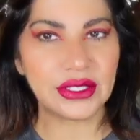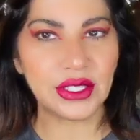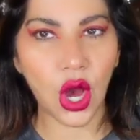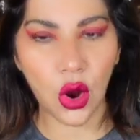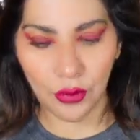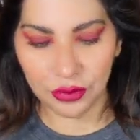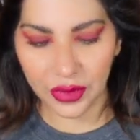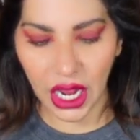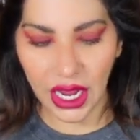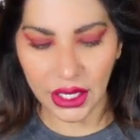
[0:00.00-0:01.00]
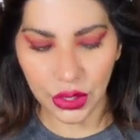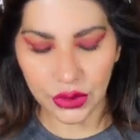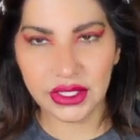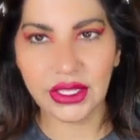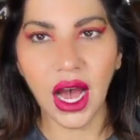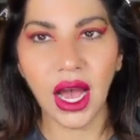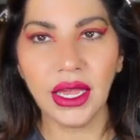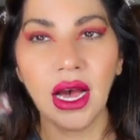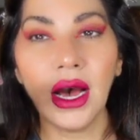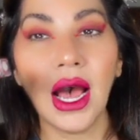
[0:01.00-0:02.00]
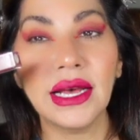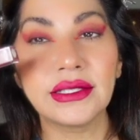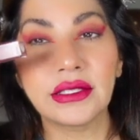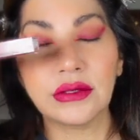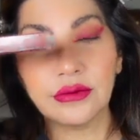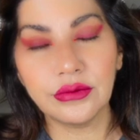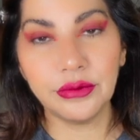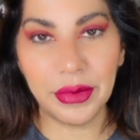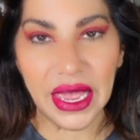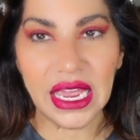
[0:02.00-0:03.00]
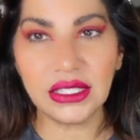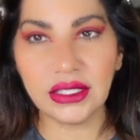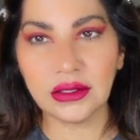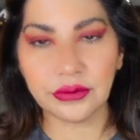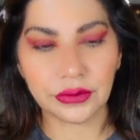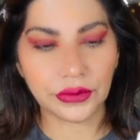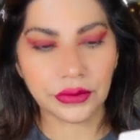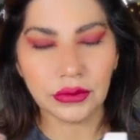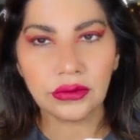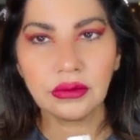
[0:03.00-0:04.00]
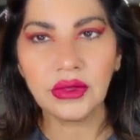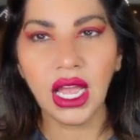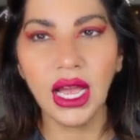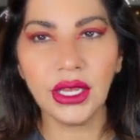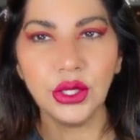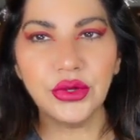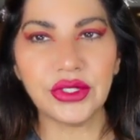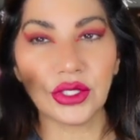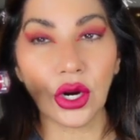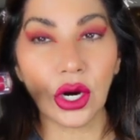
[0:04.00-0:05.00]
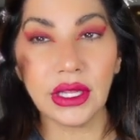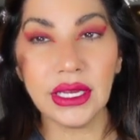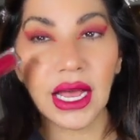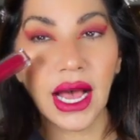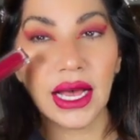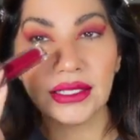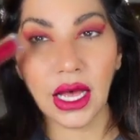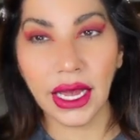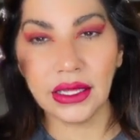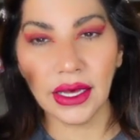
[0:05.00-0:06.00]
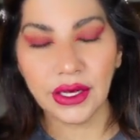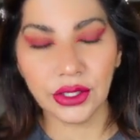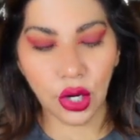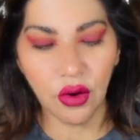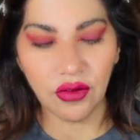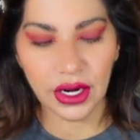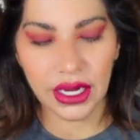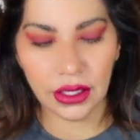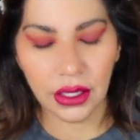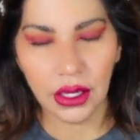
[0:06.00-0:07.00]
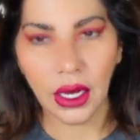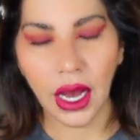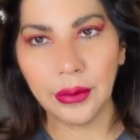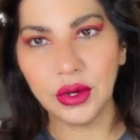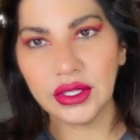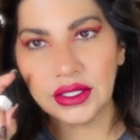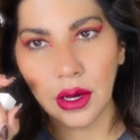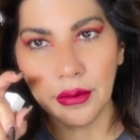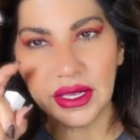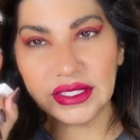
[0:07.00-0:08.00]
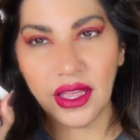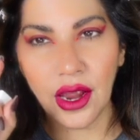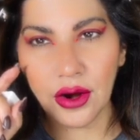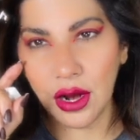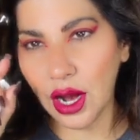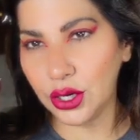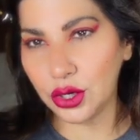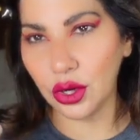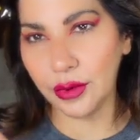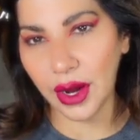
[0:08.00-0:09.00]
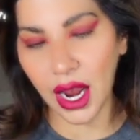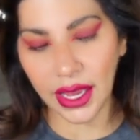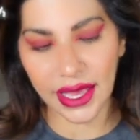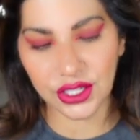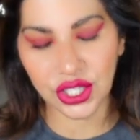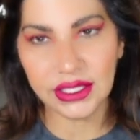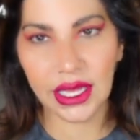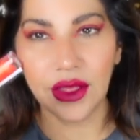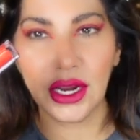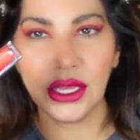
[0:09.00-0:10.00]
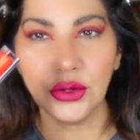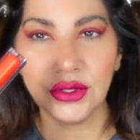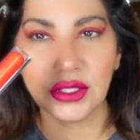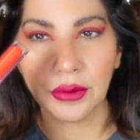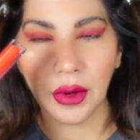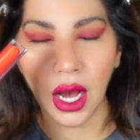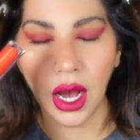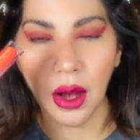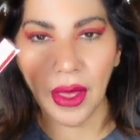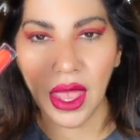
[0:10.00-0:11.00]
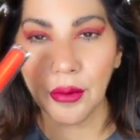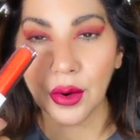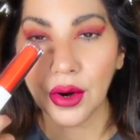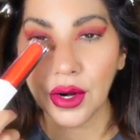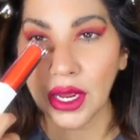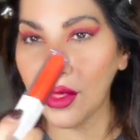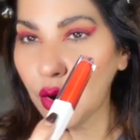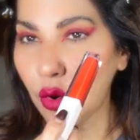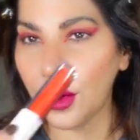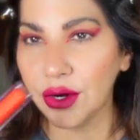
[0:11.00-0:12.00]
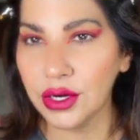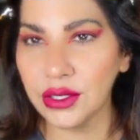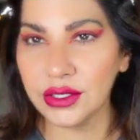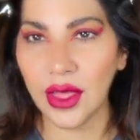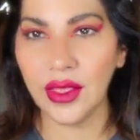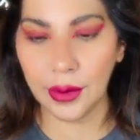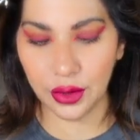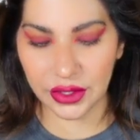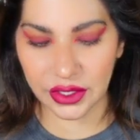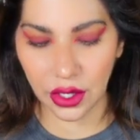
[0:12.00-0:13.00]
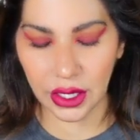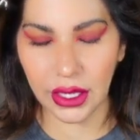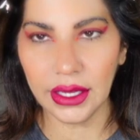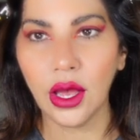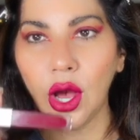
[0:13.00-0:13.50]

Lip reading: So, I use Gaia as base. I use Scarlet as eyeliner over it. I put some mascara and curled my eyelashes, and then I use Amber in the corners, and then I put Scarlet